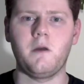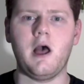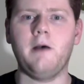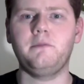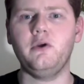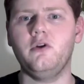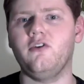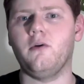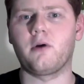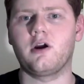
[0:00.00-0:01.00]
A
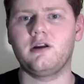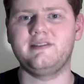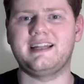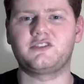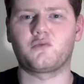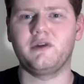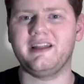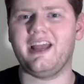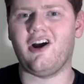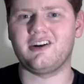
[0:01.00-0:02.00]
beautiful bird that's
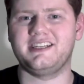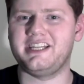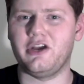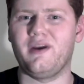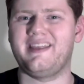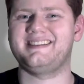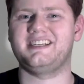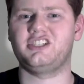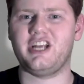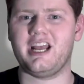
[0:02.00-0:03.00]
really hard to deal with as a
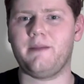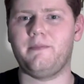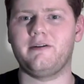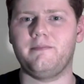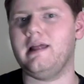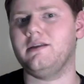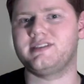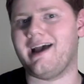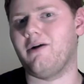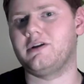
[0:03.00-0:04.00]
chick, but mellows
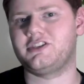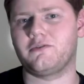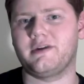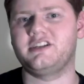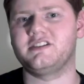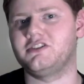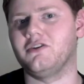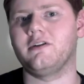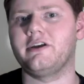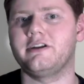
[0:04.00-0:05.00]
out once it reaches
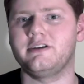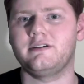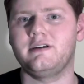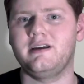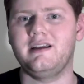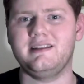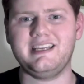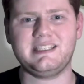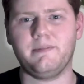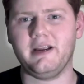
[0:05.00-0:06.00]
adulthood.
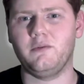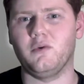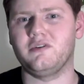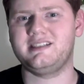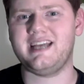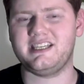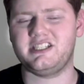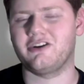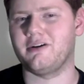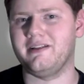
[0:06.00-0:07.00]
This breed will test
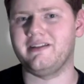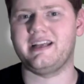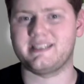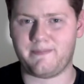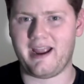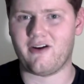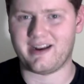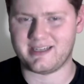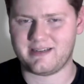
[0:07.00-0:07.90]
your ability as a parent.